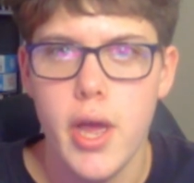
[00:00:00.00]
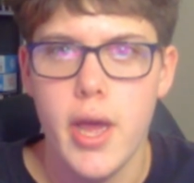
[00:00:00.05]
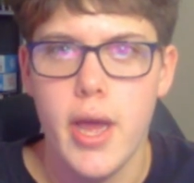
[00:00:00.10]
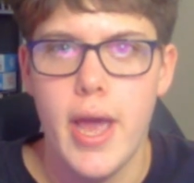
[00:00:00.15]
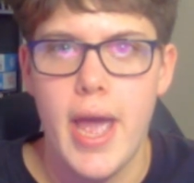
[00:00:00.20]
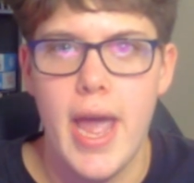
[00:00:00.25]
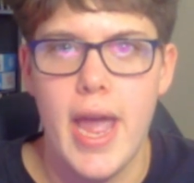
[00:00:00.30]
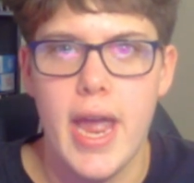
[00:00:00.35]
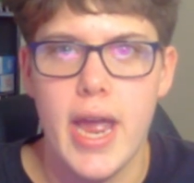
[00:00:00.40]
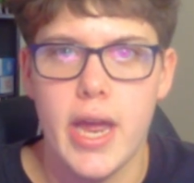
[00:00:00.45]

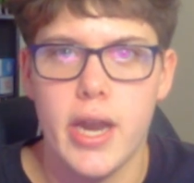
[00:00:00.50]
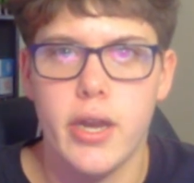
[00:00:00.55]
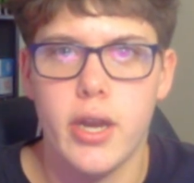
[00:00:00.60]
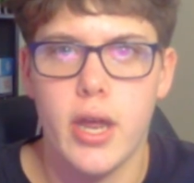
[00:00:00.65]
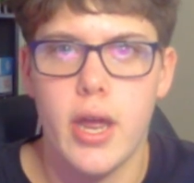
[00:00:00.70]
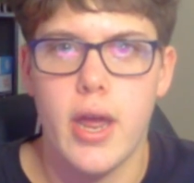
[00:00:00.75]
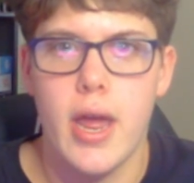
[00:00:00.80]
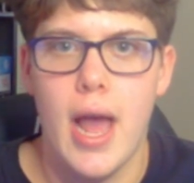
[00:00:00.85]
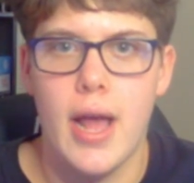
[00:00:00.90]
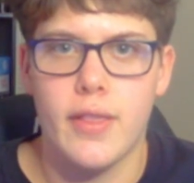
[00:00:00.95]
And
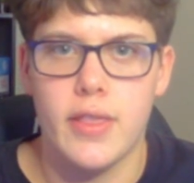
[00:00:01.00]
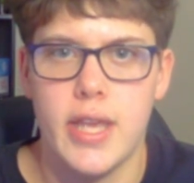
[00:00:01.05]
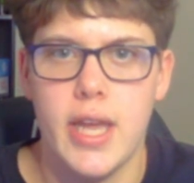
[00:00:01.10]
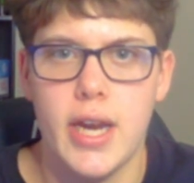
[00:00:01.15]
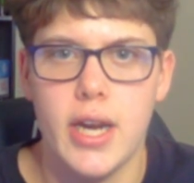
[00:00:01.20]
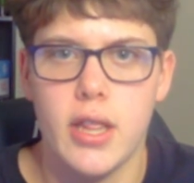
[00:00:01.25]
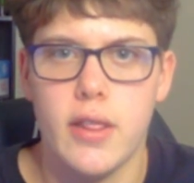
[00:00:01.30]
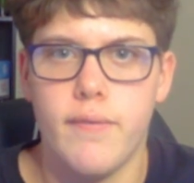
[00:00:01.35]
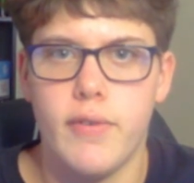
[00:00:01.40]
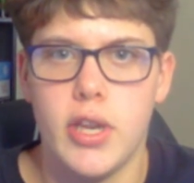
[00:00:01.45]
at the
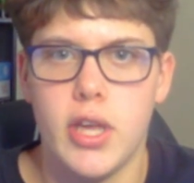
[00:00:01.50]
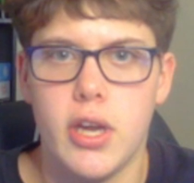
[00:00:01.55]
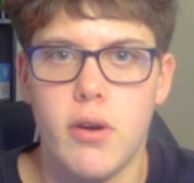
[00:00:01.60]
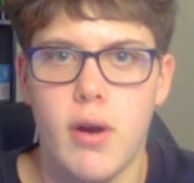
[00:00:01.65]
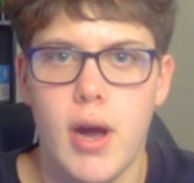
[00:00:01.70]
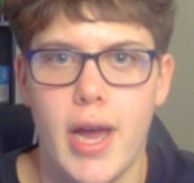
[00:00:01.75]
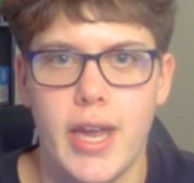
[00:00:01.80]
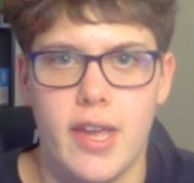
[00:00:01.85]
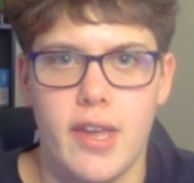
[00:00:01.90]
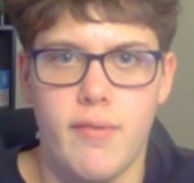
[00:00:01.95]
end of the video,
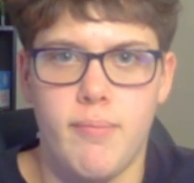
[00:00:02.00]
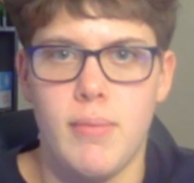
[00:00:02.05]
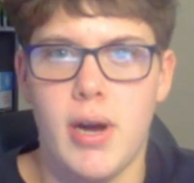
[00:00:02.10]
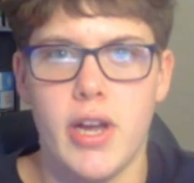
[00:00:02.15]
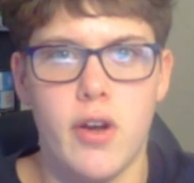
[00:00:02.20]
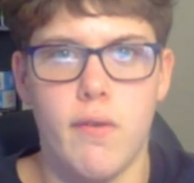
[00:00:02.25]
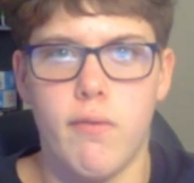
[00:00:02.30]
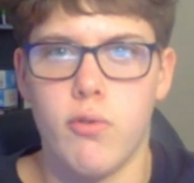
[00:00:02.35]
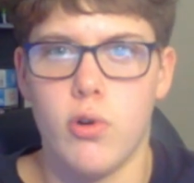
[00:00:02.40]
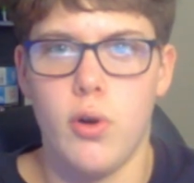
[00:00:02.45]
I give my
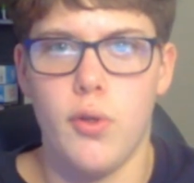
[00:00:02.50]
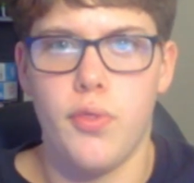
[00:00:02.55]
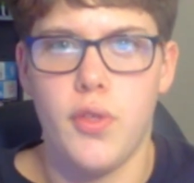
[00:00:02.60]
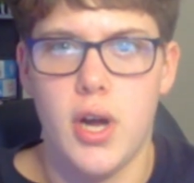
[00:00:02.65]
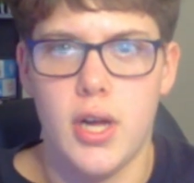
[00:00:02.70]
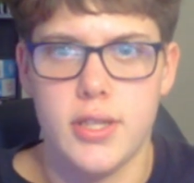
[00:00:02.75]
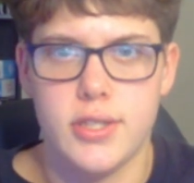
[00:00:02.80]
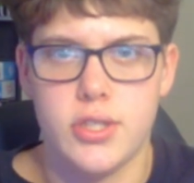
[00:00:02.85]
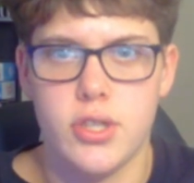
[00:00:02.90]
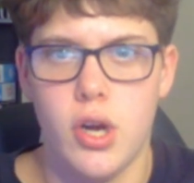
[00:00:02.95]
overall
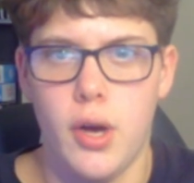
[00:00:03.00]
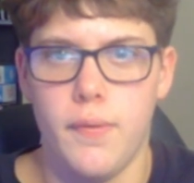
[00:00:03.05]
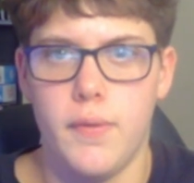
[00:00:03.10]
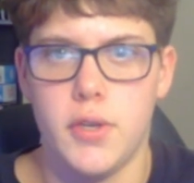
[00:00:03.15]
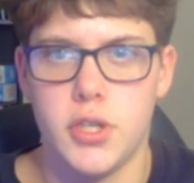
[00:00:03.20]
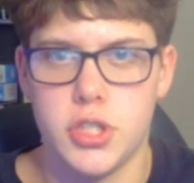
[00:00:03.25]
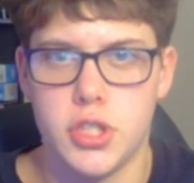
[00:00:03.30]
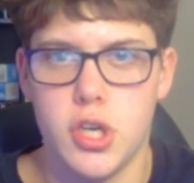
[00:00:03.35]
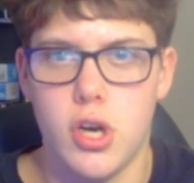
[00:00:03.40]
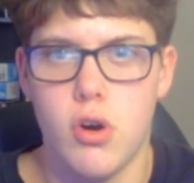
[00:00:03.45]
thoughts on the
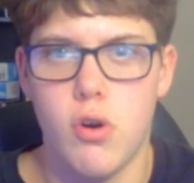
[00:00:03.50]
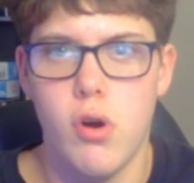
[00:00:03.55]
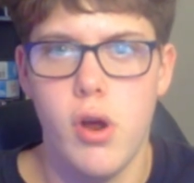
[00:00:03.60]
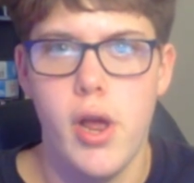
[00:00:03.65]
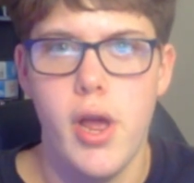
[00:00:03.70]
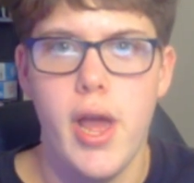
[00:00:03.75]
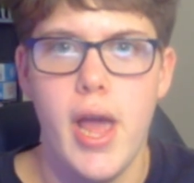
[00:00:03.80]
show.